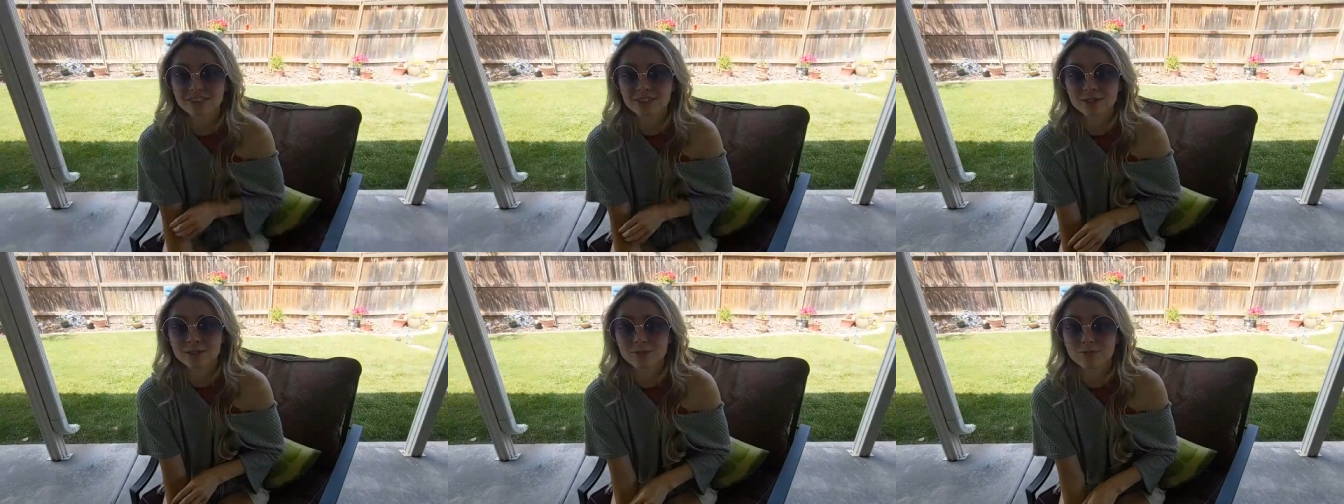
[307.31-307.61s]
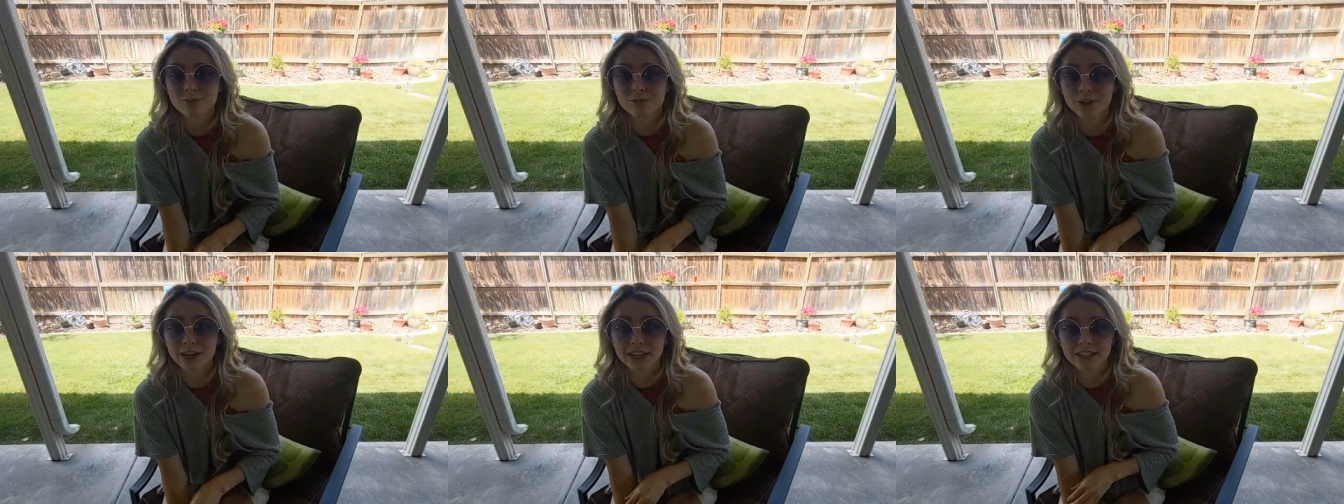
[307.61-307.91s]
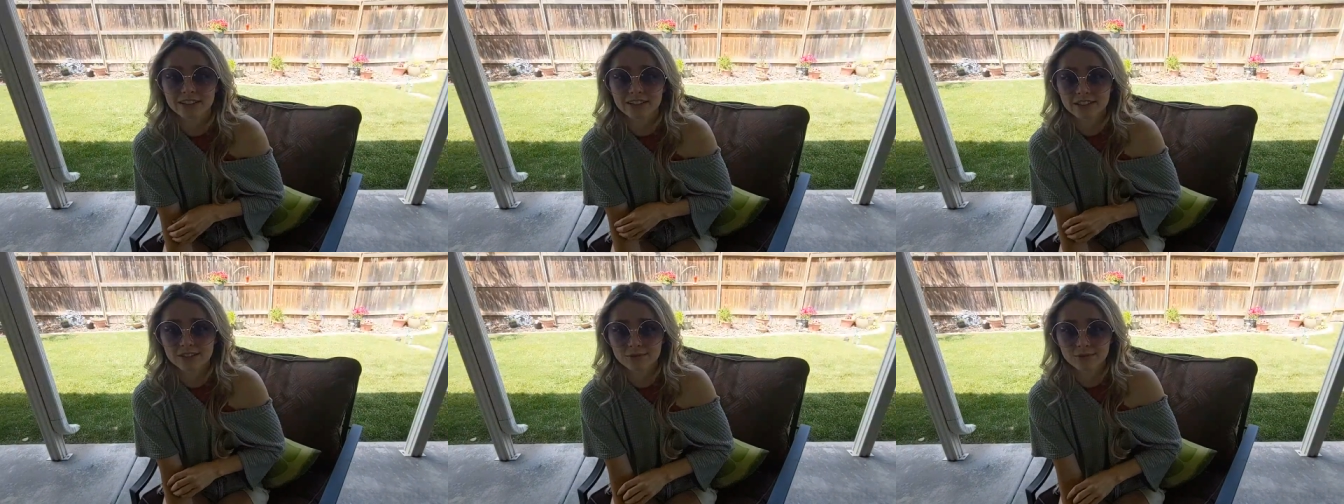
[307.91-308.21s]
just
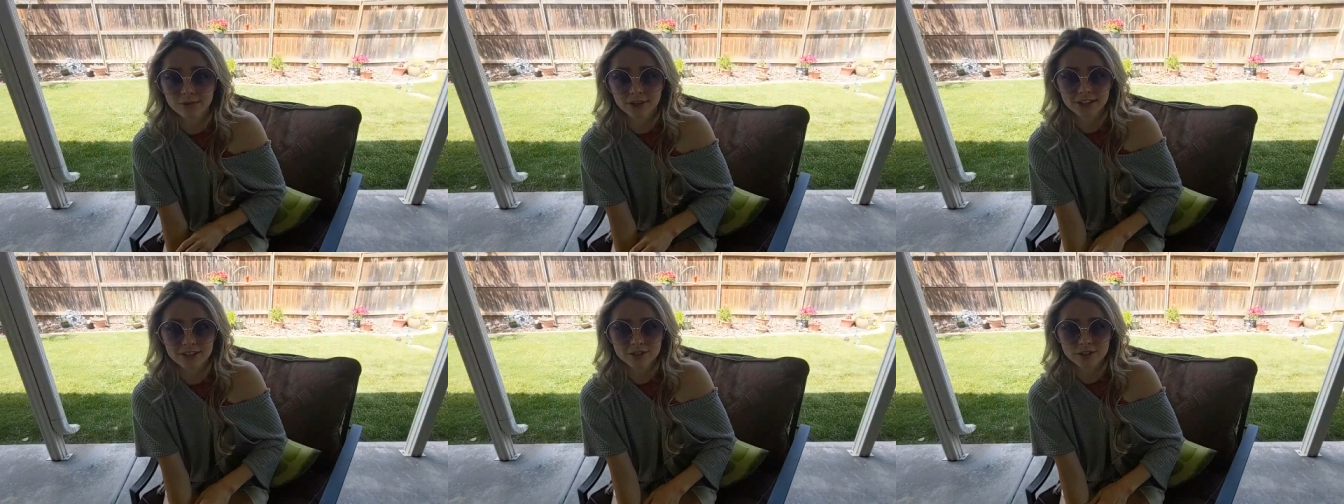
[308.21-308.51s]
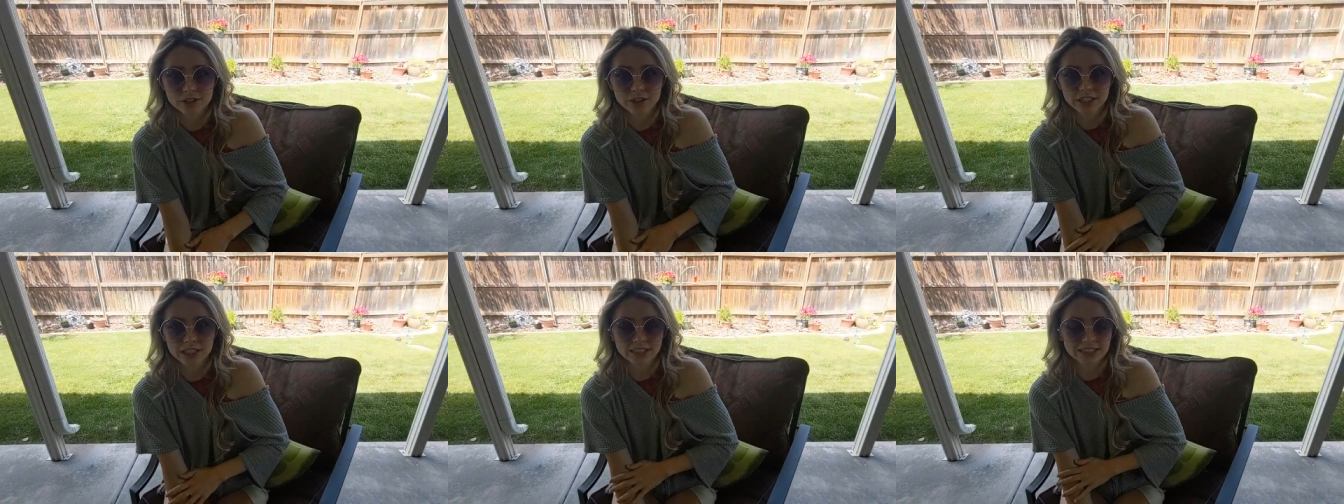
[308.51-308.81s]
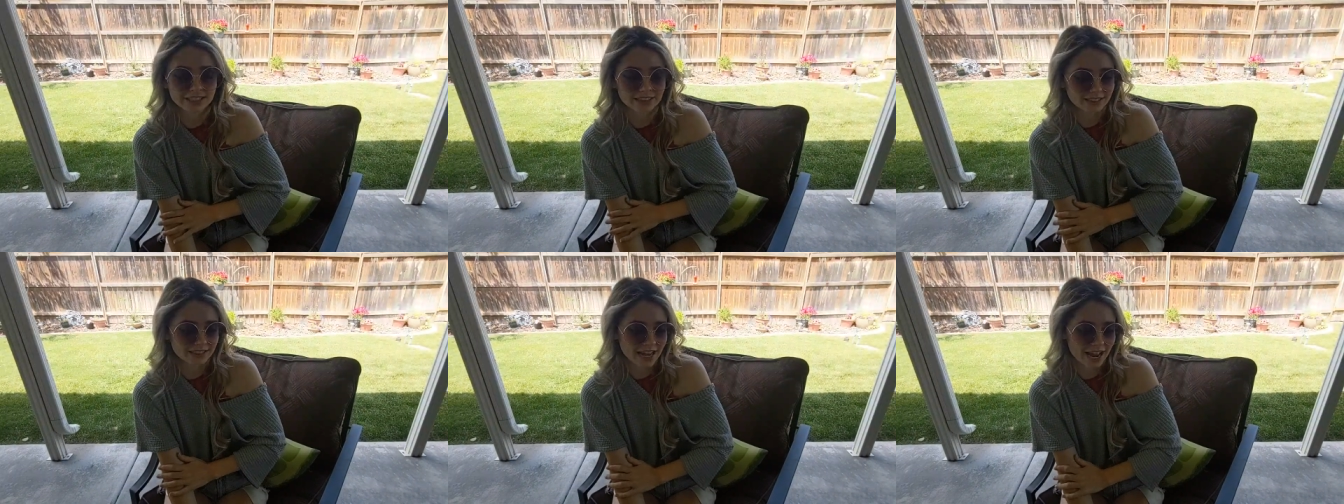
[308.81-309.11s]
friends. Friends are
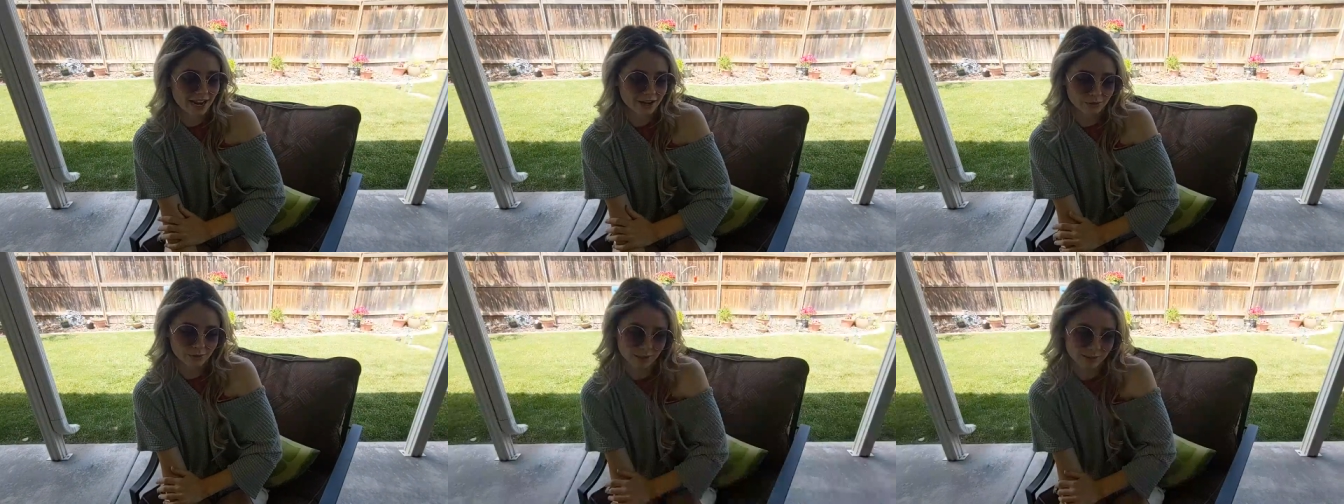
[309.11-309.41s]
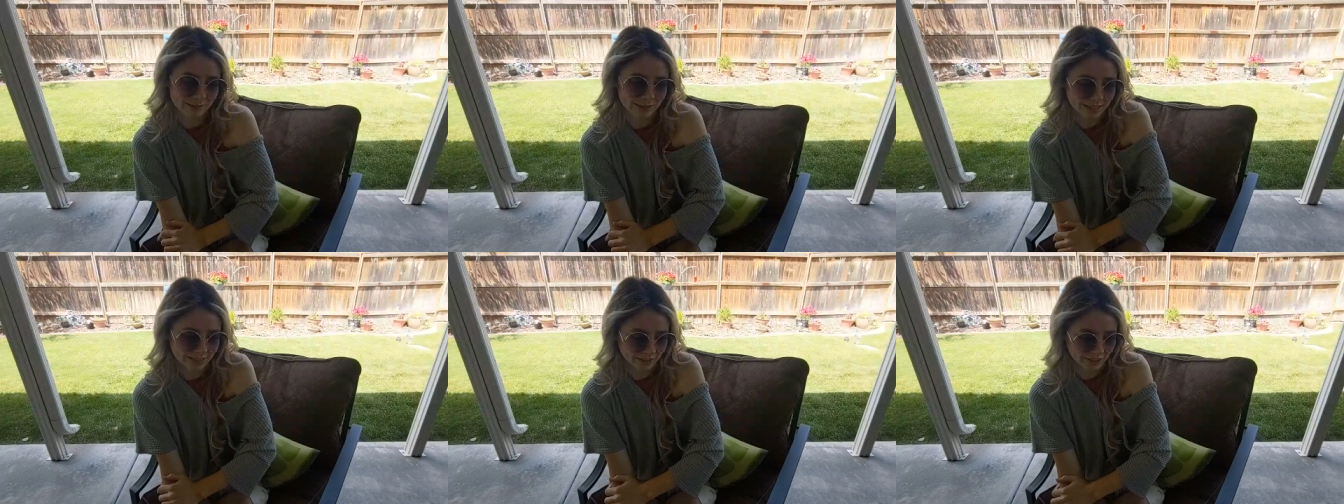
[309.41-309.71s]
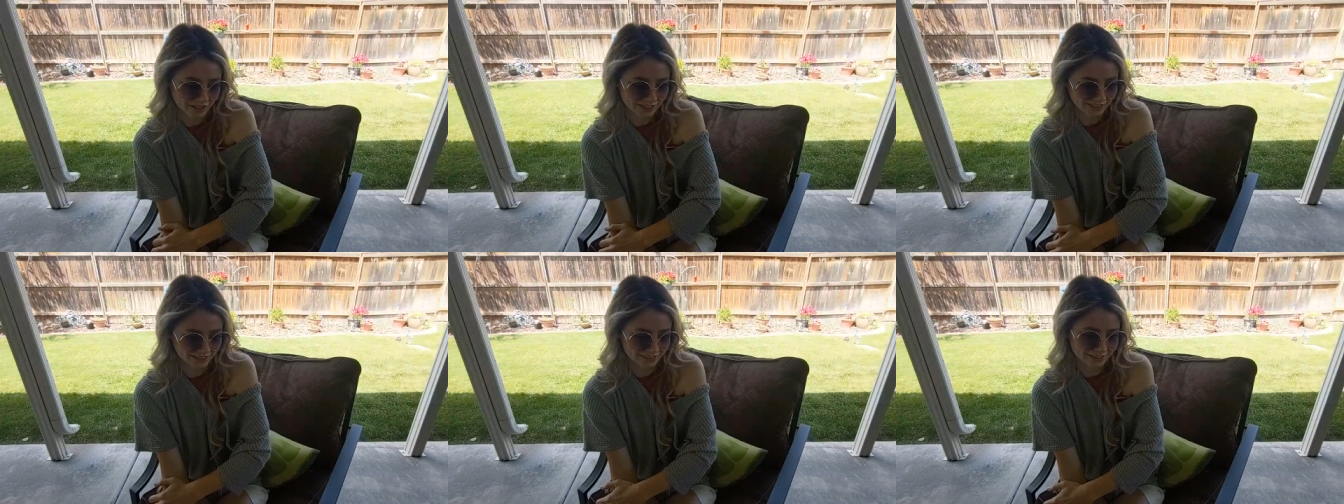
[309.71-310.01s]
good. I don't want to be hit
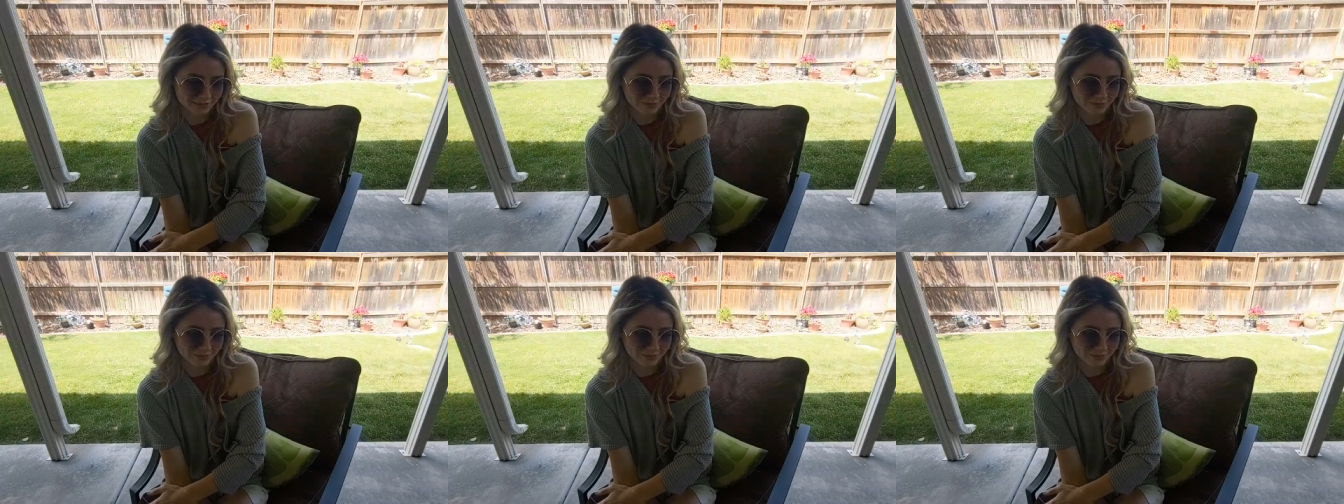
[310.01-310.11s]
on.